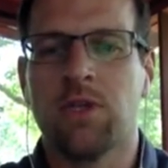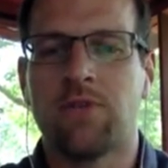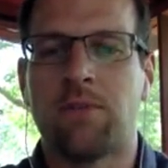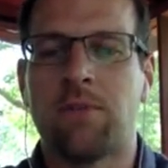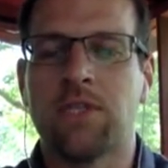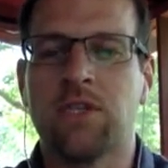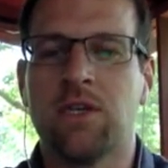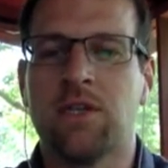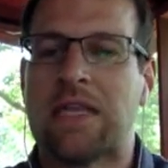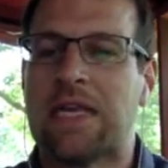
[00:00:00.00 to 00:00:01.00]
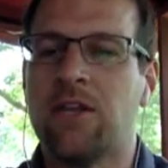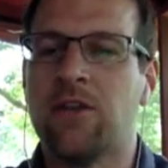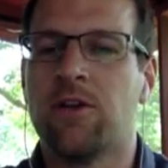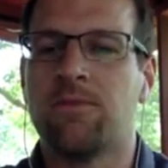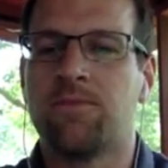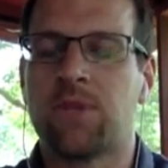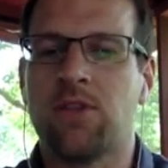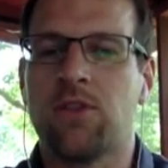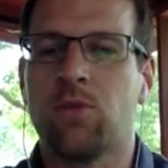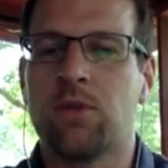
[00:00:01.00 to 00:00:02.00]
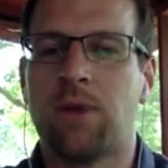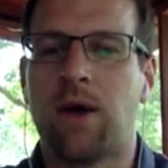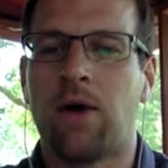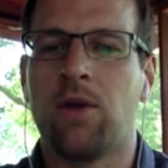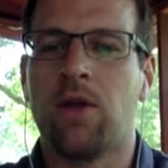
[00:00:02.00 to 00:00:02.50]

If they miss it, they need to get the rebound